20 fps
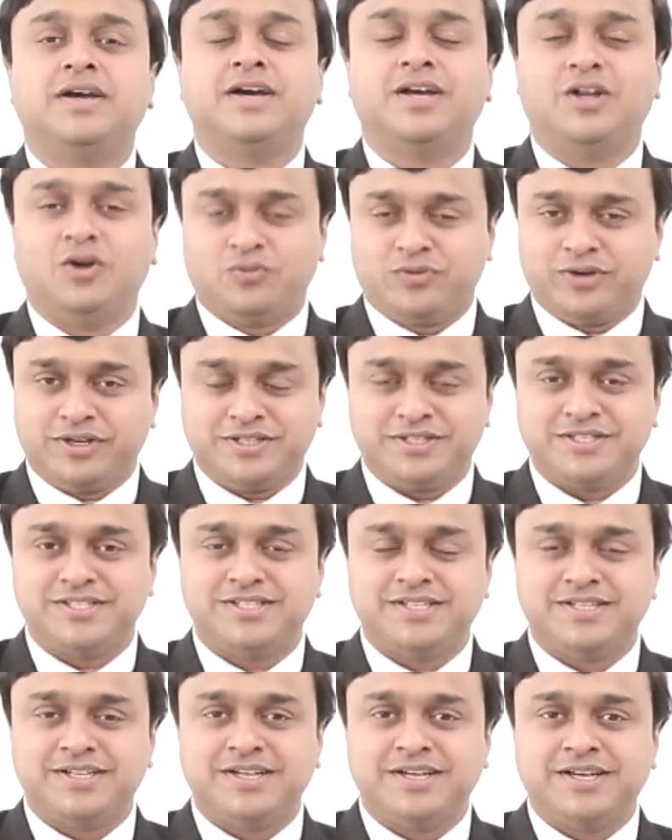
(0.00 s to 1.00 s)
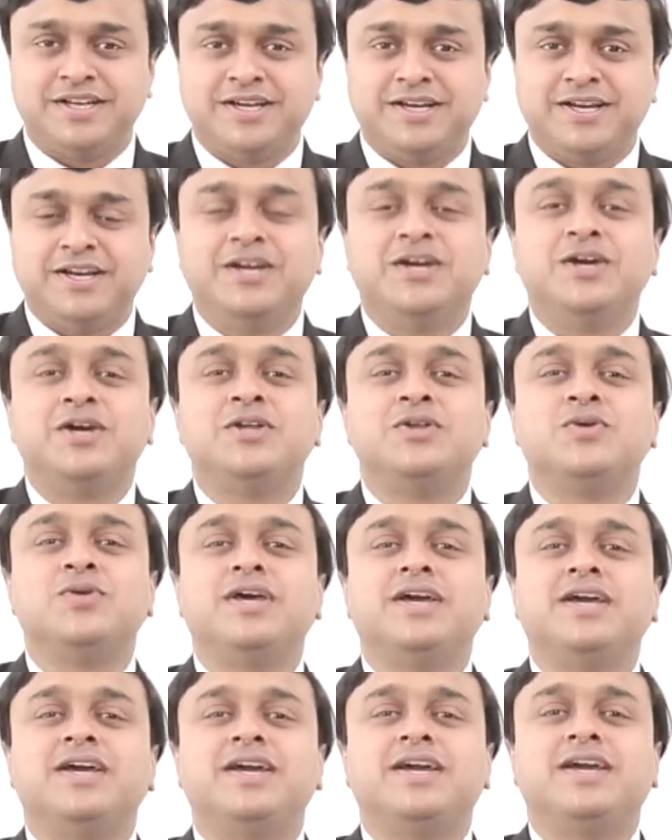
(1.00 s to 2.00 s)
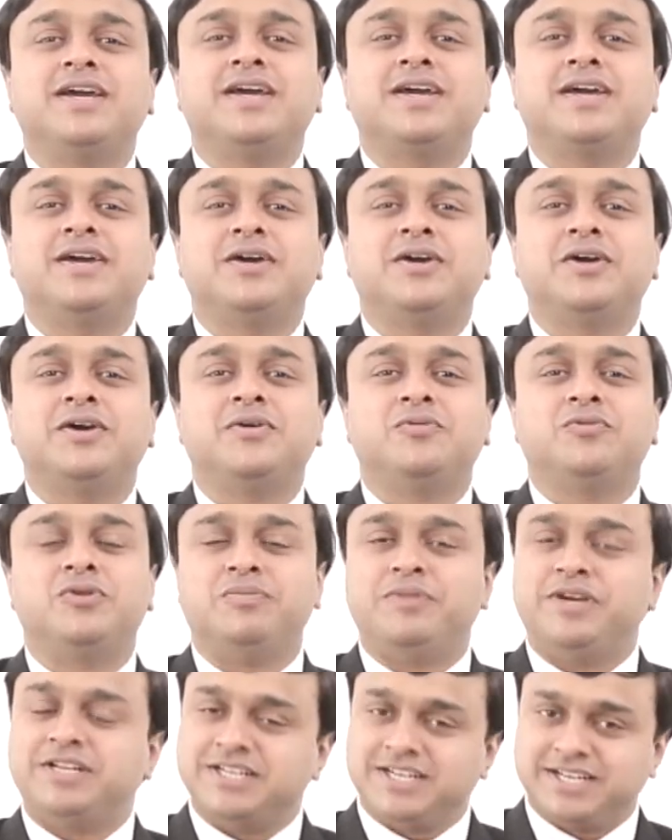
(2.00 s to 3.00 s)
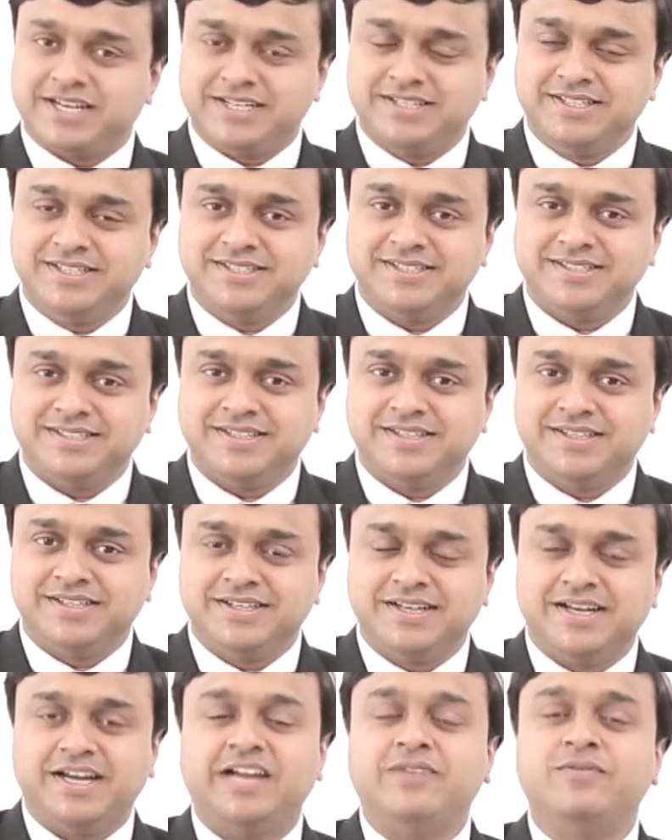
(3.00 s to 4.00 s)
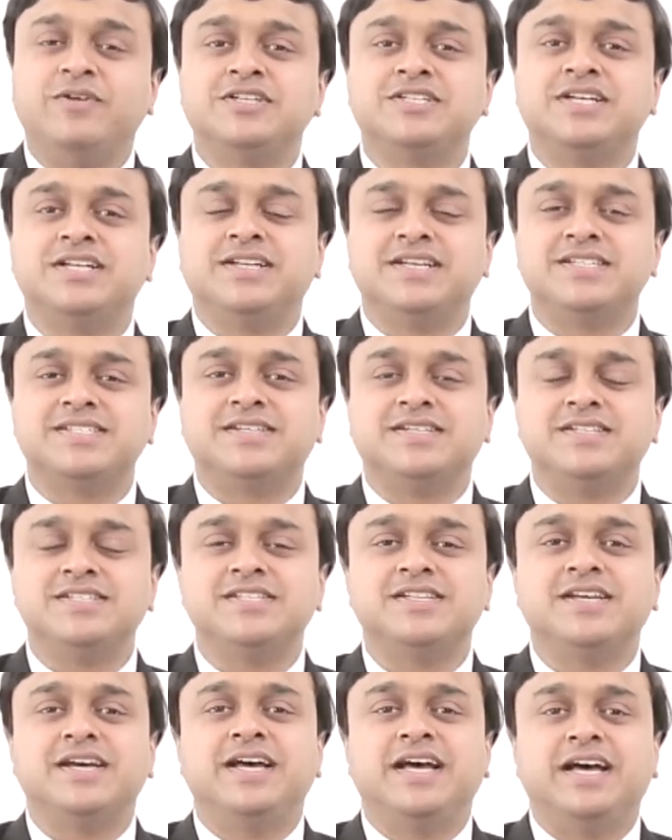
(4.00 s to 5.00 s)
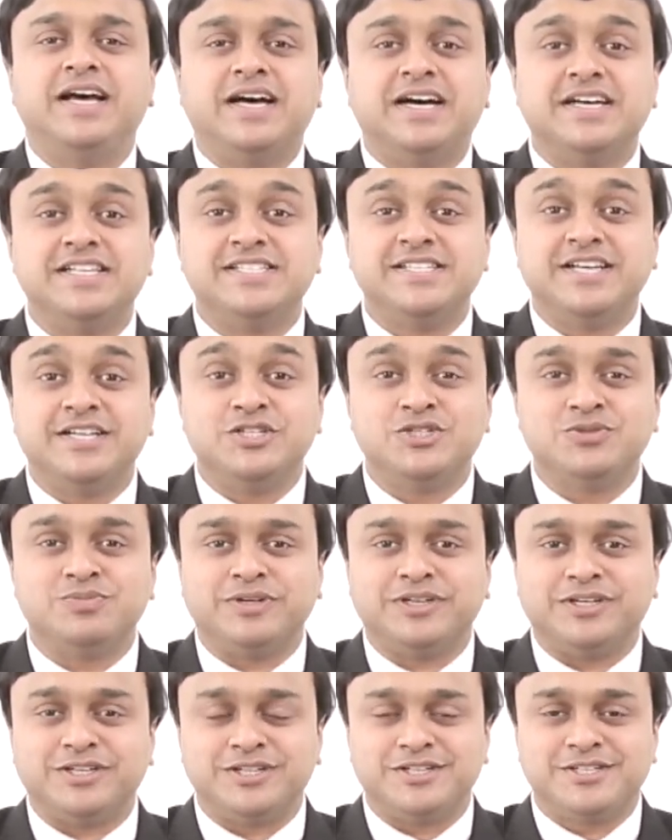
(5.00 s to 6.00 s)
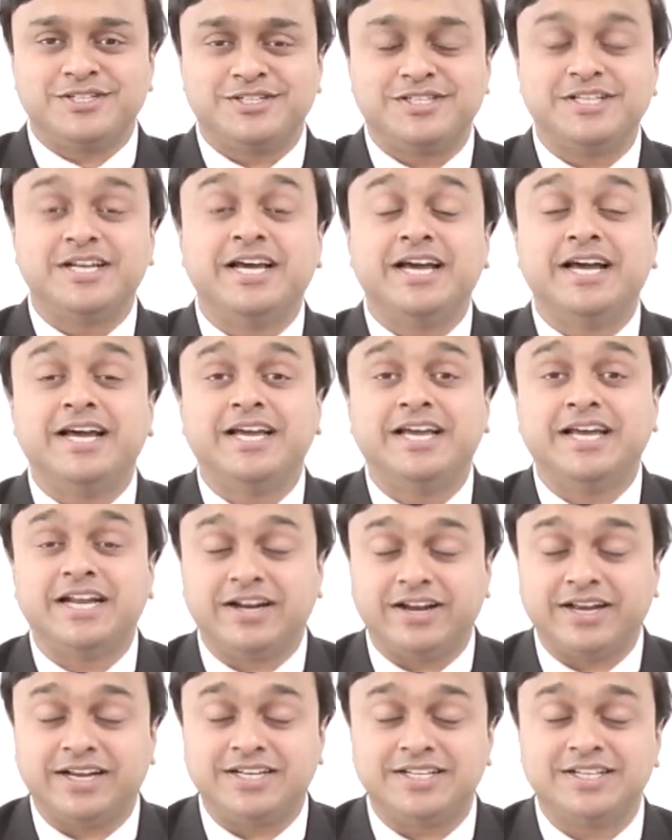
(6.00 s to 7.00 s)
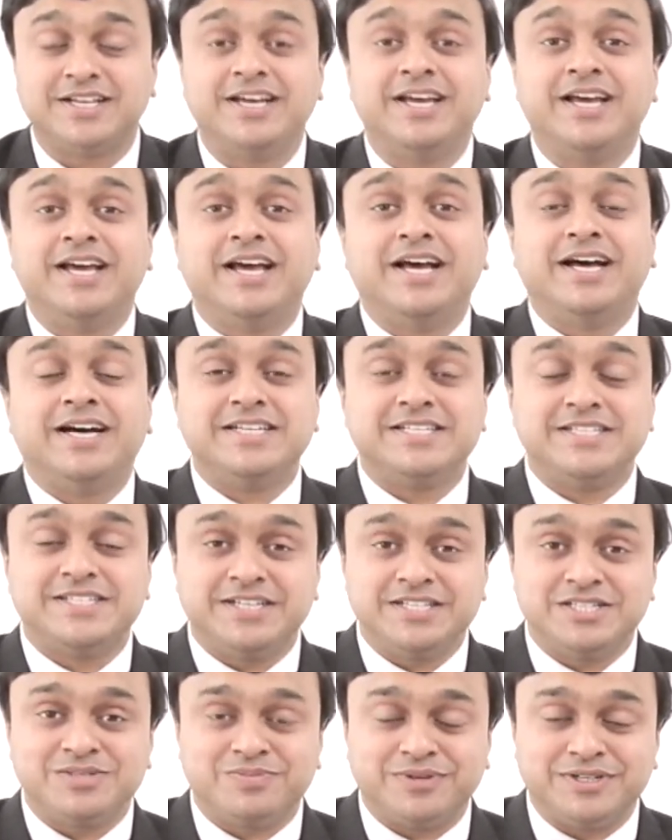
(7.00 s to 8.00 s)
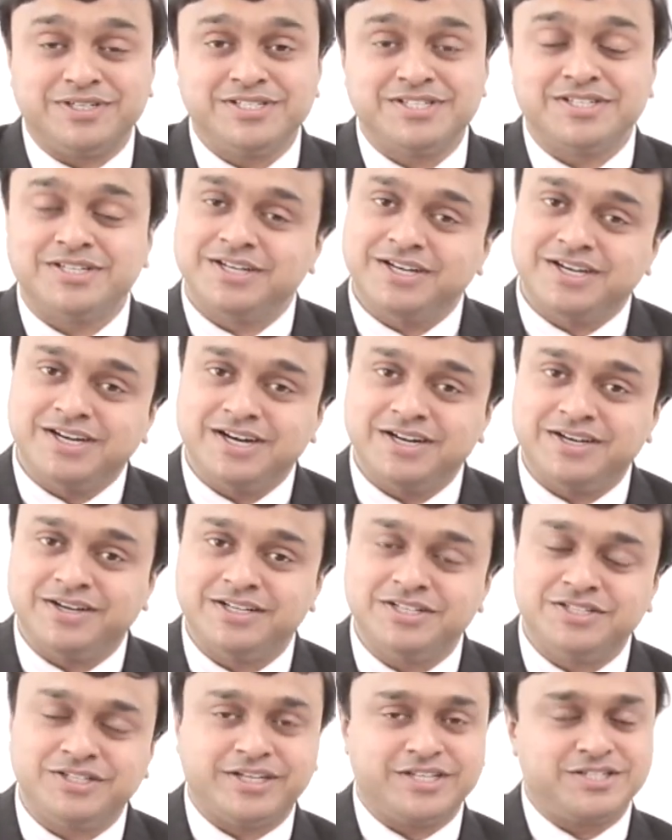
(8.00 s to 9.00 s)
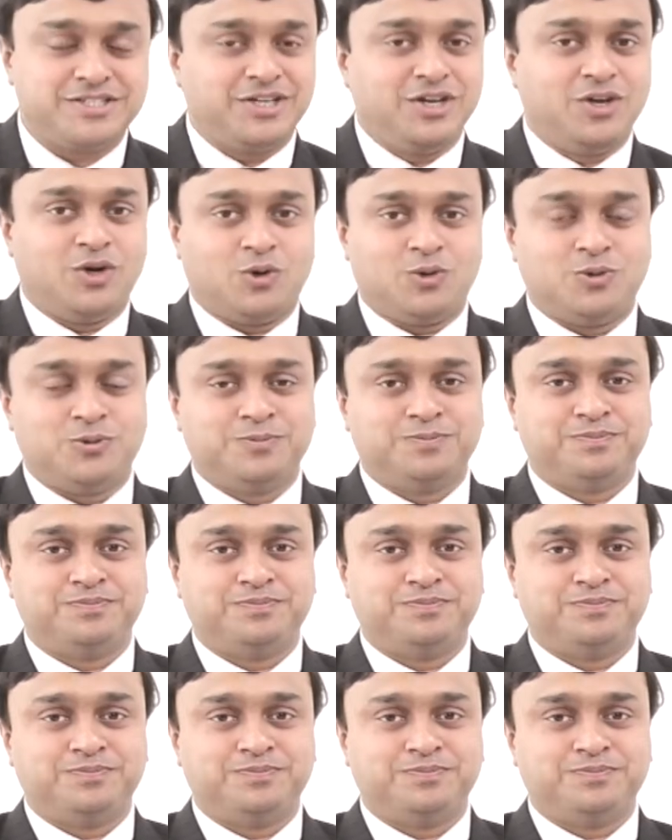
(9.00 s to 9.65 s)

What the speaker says: Hello friends, today we meet again and we shall discuss assessments, right? Assessments under GST law.